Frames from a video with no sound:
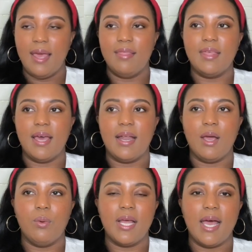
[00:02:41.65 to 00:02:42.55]
and that
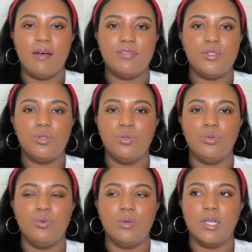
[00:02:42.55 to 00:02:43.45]
I would have
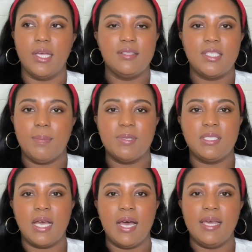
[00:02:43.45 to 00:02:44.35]
to like step
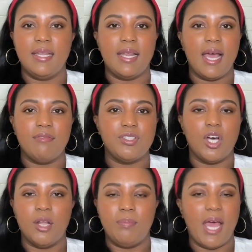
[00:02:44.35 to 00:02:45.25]
aside and have
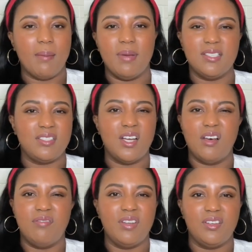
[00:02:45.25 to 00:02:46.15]
to unpack my
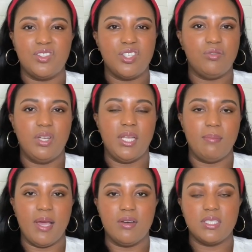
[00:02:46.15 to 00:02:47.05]
stuff and it's just really
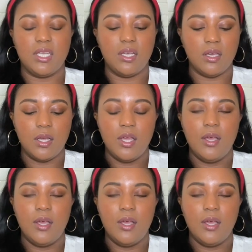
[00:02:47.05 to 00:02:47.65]
embarrassing.